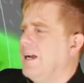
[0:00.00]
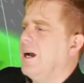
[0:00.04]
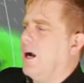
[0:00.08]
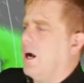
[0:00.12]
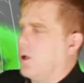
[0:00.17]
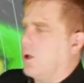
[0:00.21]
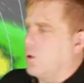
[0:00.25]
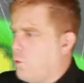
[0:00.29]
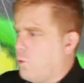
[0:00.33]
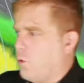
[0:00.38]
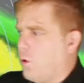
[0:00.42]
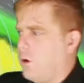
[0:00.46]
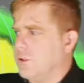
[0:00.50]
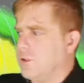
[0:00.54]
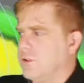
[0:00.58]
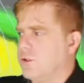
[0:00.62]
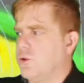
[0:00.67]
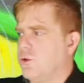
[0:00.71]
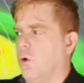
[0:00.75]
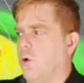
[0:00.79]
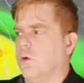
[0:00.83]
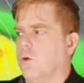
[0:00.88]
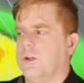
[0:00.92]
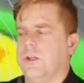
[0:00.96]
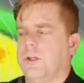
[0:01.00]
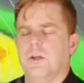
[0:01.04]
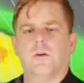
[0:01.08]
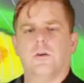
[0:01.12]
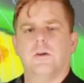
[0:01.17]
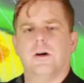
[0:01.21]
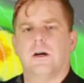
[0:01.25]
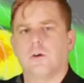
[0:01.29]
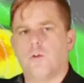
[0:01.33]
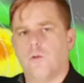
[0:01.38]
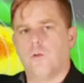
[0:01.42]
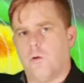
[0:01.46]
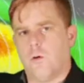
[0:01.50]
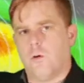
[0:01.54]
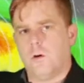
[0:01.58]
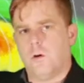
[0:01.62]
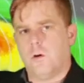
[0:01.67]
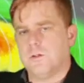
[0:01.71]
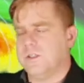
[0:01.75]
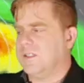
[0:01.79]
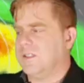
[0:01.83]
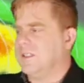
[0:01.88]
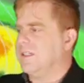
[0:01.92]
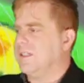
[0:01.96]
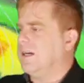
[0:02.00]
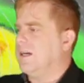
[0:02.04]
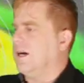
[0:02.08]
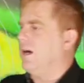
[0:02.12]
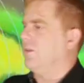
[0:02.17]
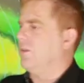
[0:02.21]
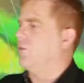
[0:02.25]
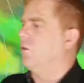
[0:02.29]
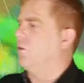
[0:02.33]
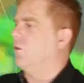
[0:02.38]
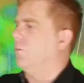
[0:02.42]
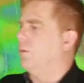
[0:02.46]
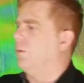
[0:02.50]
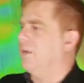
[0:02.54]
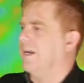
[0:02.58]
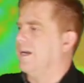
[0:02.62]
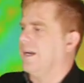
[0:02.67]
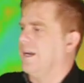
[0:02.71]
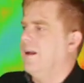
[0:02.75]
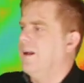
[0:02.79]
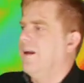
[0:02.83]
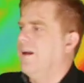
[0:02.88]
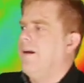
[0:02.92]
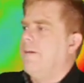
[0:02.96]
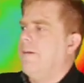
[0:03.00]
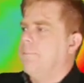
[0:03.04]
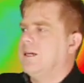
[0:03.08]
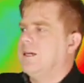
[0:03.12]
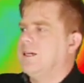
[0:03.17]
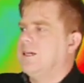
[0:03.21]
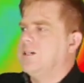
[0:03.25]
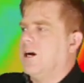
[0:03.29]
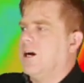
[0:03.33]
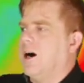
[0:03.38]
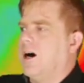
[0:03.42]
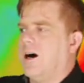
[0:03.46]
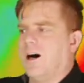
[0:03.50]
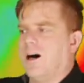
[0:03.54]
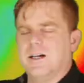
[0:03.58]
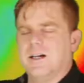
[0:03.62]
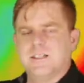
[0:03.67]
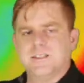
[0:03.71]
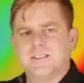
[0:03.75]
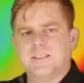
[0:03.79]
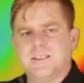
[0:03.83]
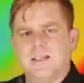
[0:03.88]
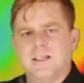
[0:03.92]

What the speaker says: across Tokyo, across the Kanto plain, because